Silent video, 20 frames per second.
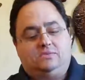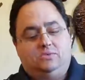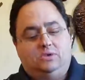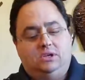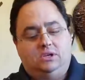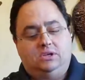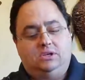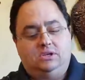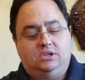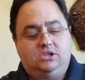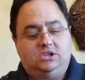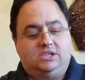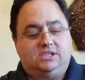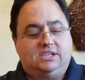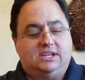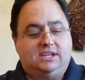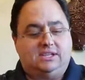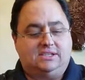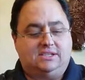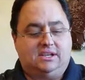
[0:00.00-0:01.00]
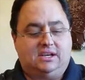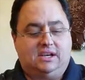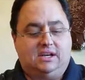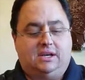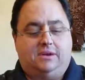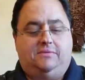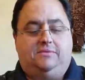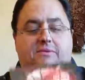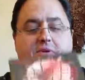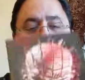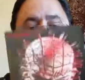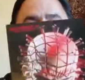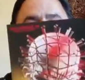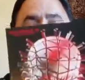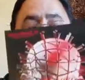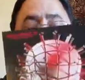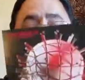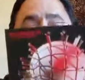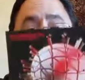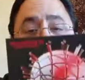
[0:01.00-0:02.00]
one just has a
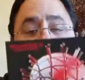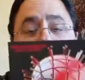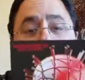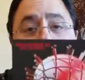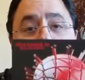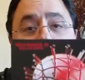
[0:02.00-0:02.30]
close-up